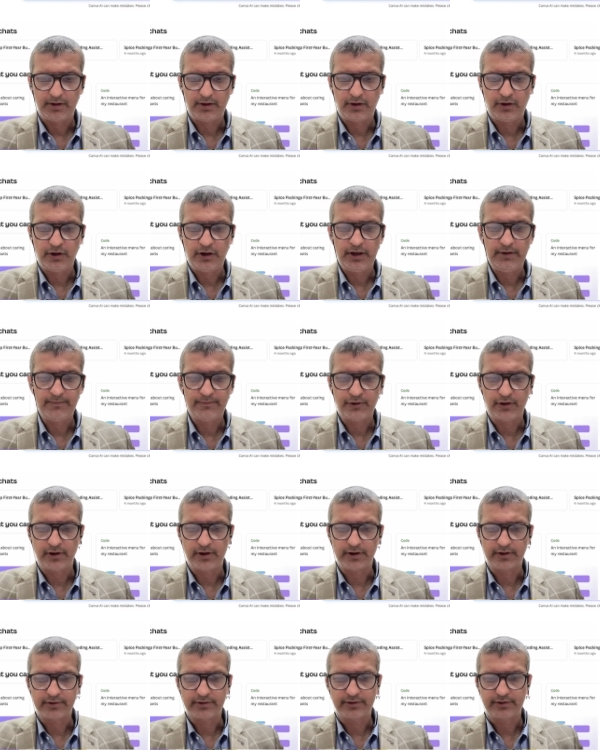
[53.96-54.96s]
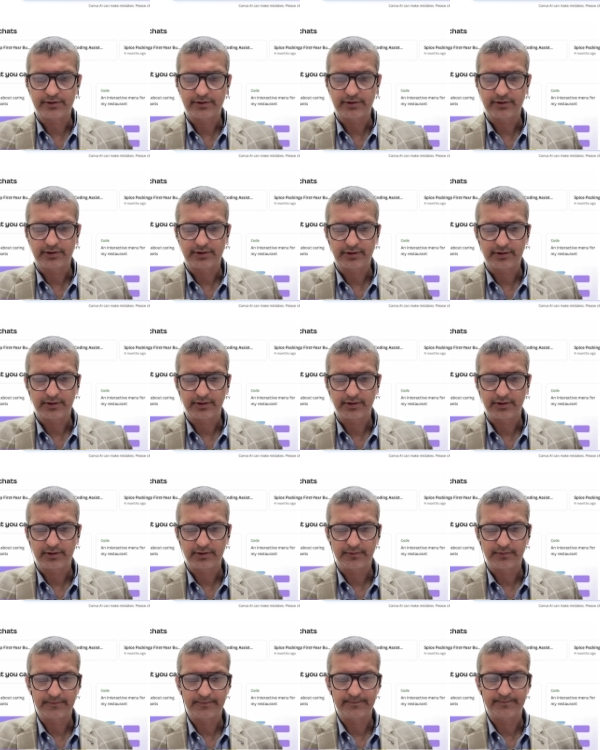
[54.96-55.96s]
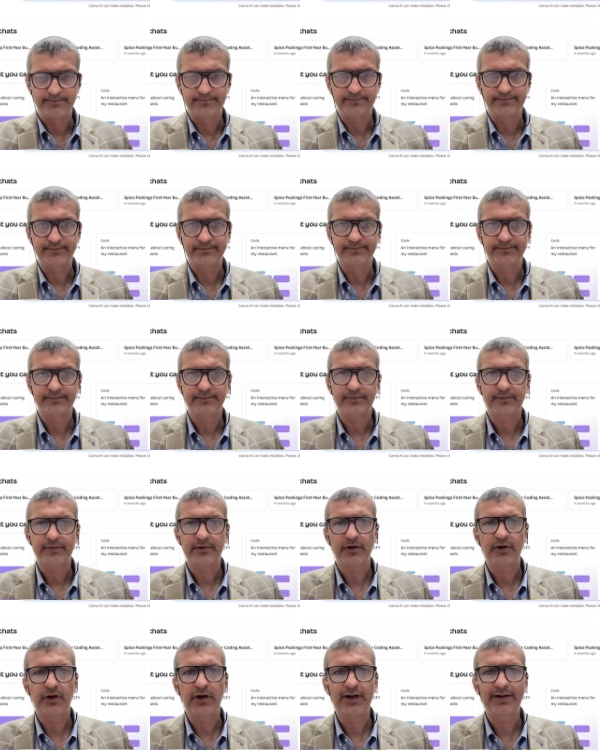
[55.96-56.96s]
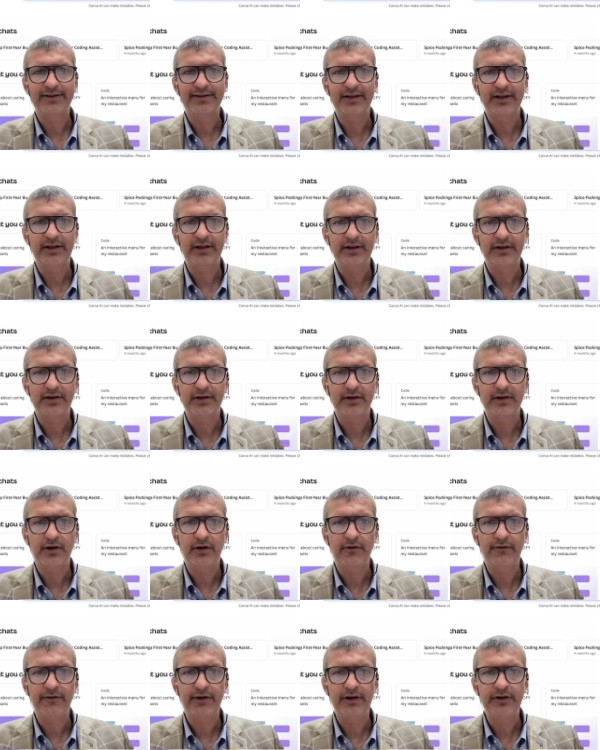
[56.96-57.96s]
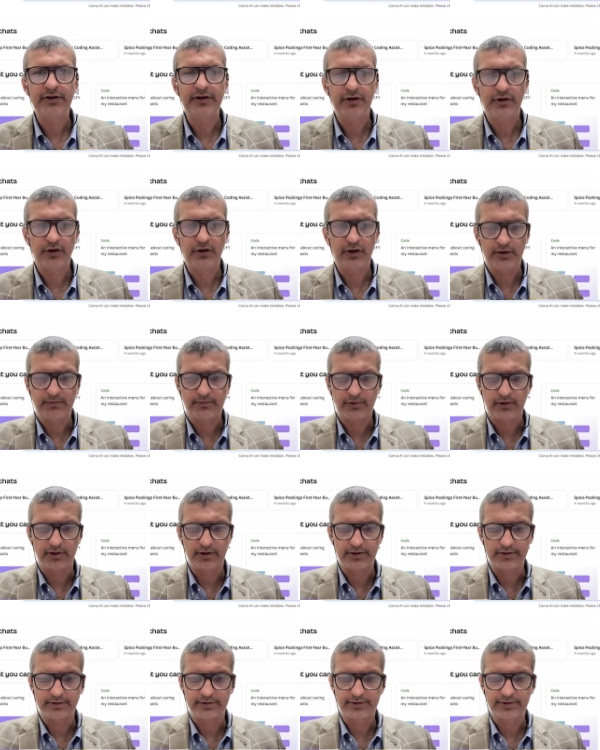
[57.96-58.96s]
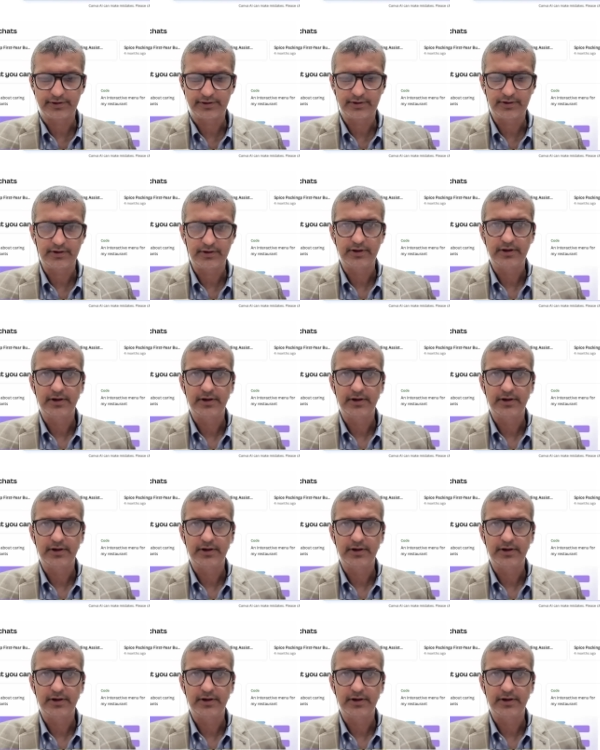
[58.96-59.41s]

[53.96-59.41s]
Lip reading: oil products, or let's say of engine oil products.